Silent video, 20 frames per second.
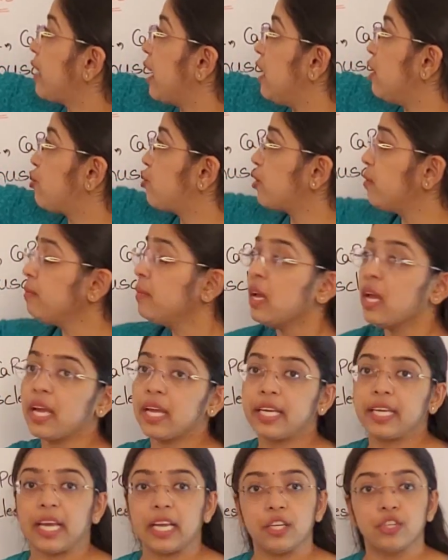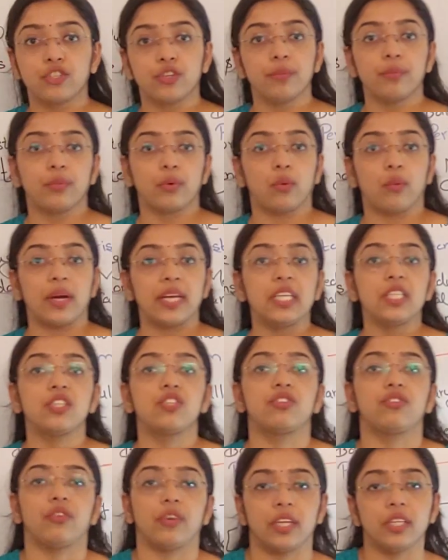calcium provides
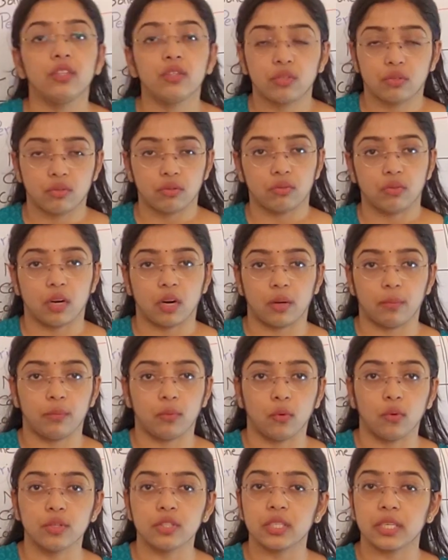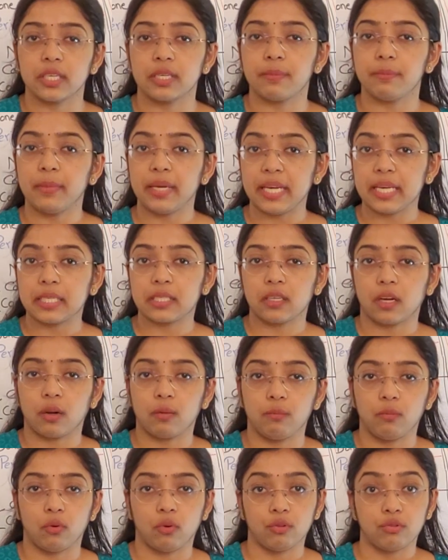strength to our bones. It makes our
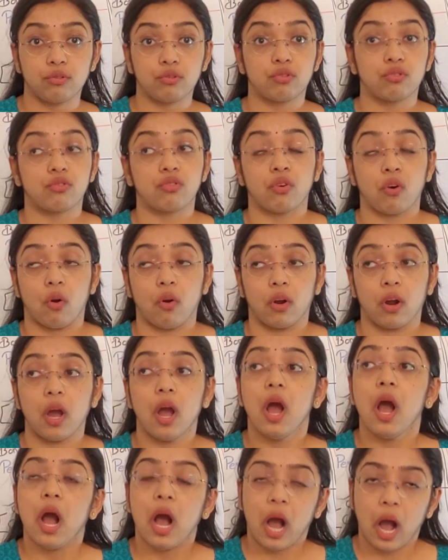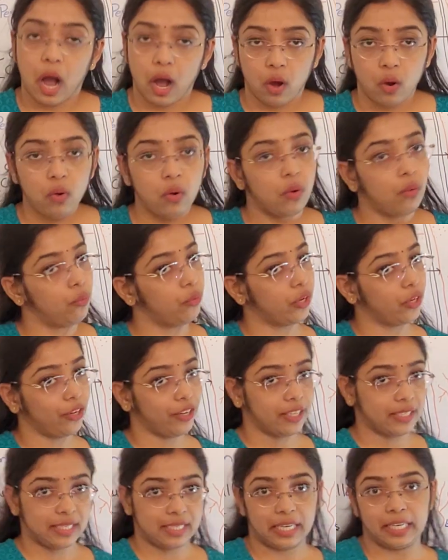bones strong. How? We are going
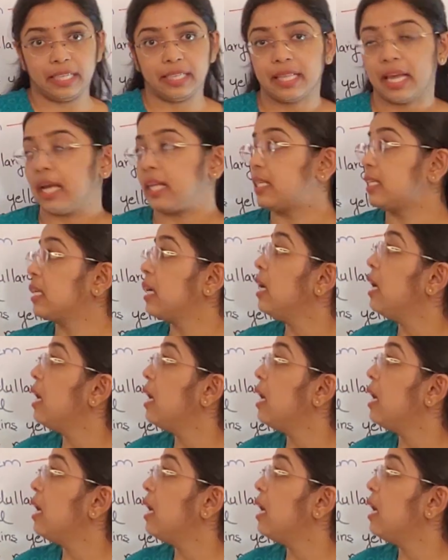to study that.